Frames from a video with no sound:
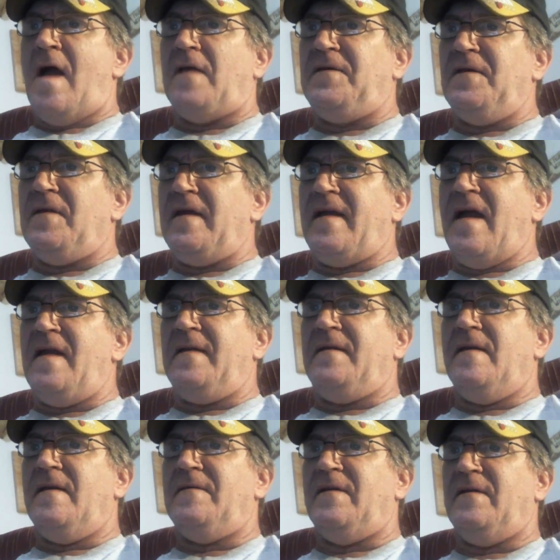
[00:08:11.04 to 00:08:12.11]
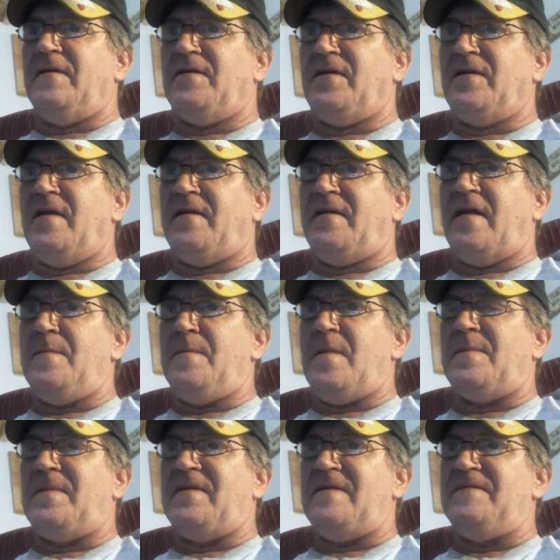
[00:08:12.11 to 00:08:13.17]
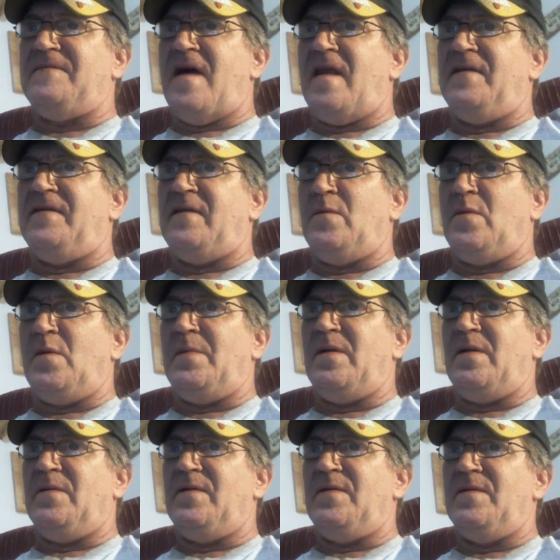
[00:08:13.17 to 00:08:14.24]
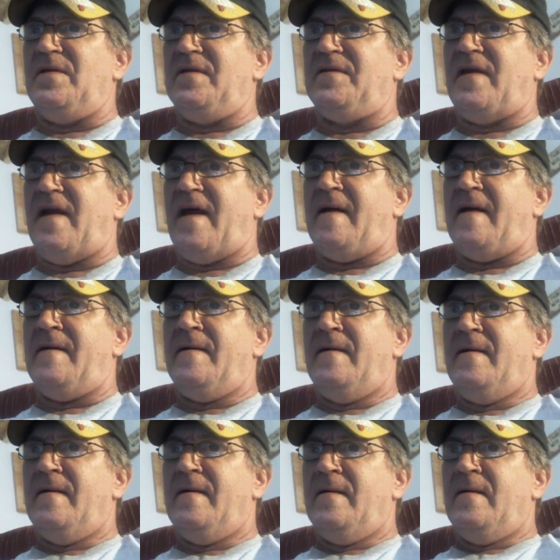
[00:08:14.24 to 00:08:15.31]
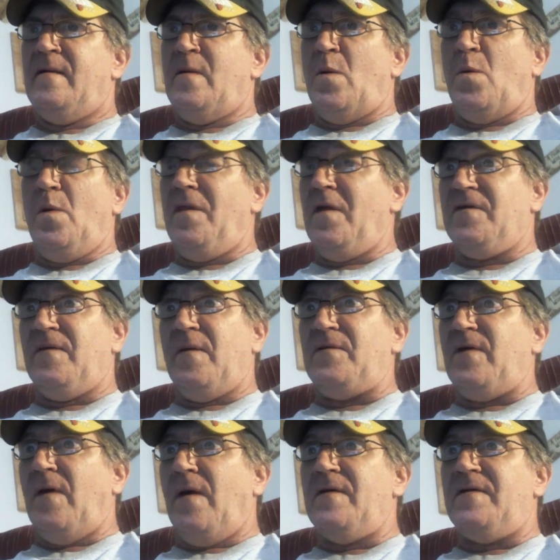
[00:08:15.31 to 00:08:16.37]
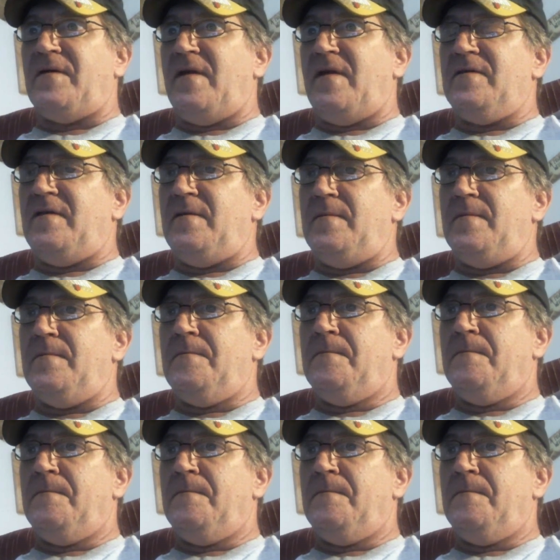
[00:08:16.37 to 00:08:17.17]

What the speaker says: until the sun came up and they finally said, "What are we going to do with this guy?" Well, there's no charges against him.